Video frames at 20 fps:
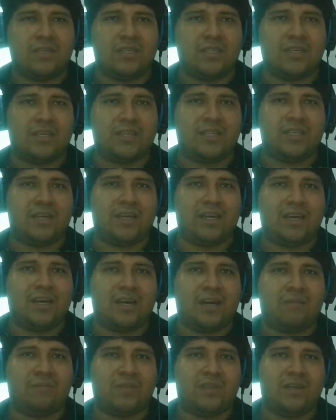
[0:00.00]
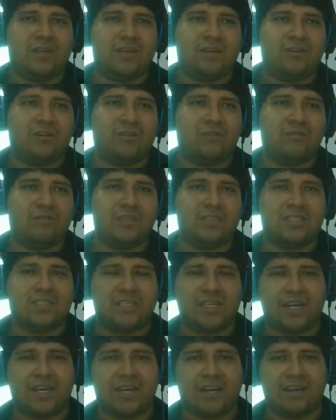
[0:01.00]
that they have their own
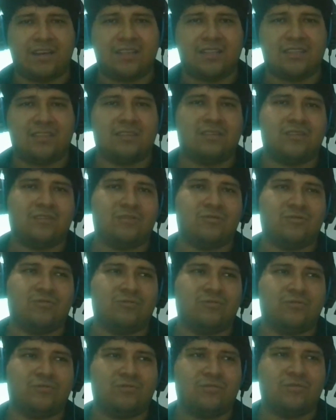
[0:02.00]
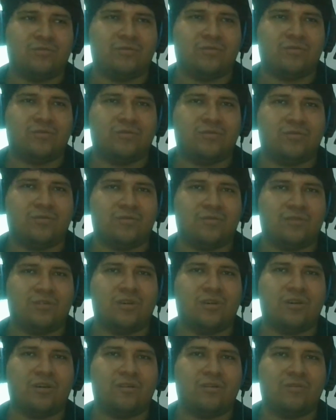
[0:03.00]
insight to
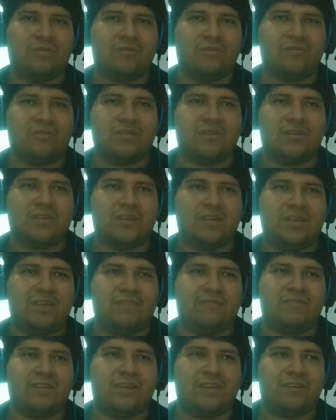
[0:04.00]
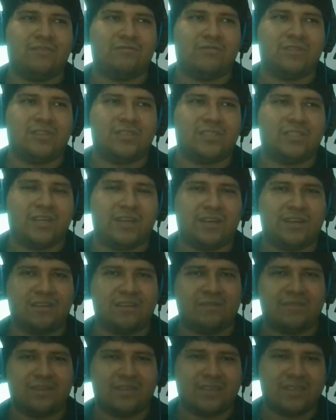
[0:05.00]
know if they understand
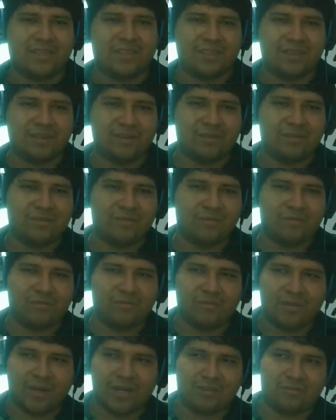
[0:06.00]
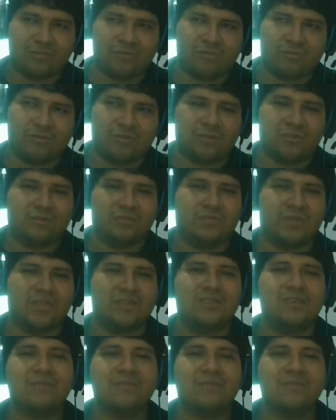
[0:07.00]
what those words mean.